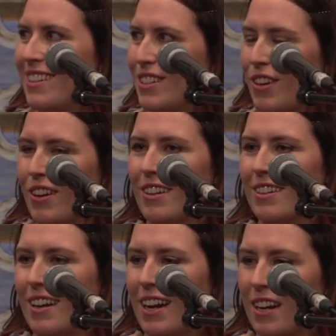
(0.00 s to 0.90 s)
So
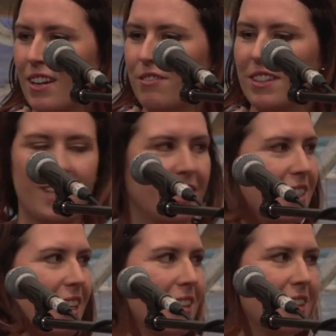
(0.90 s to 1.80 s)
I kind of felt like
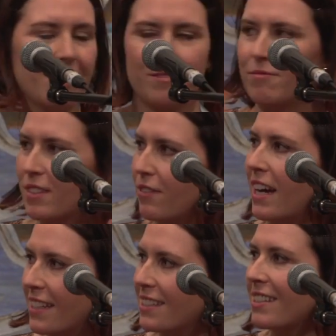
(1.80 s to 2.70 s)
I'd done the
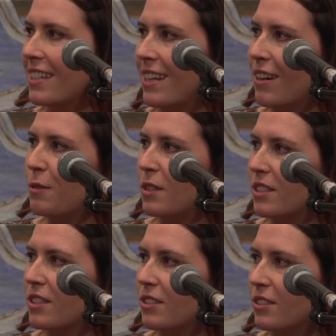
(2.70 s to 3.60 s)
face, and now I wanted
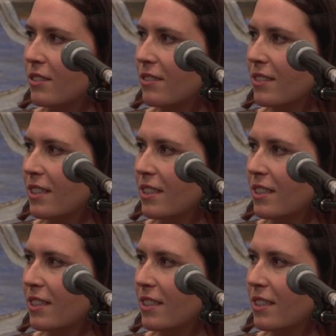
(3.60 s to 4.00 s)
to do...